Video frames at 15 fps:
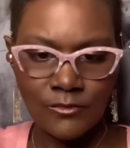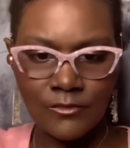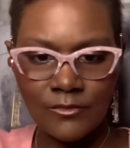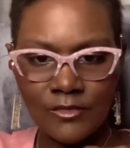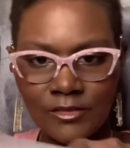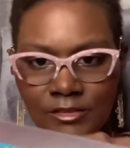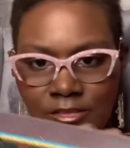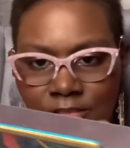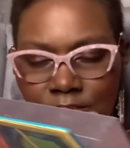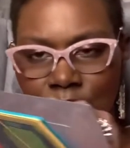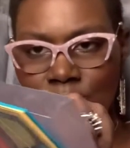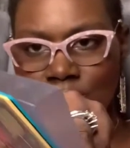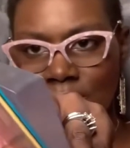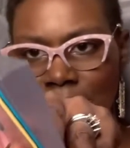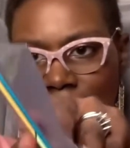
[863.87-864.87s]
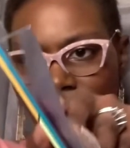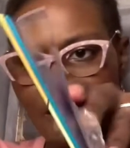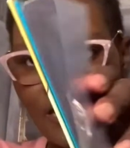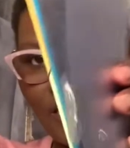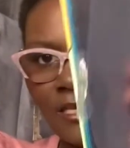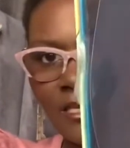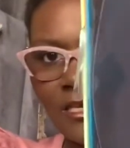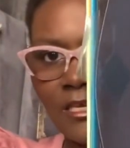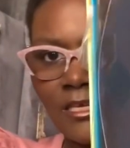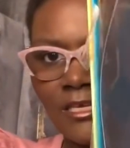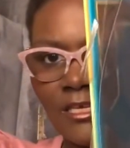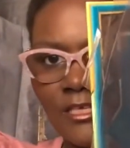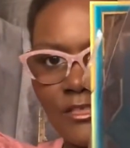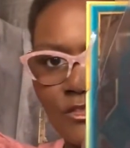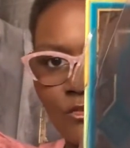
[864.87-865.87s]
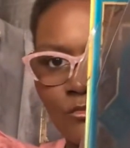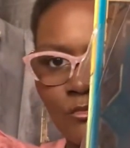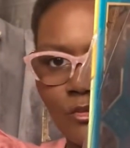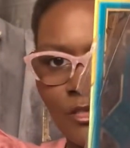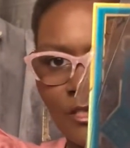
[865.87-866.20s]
So like each one,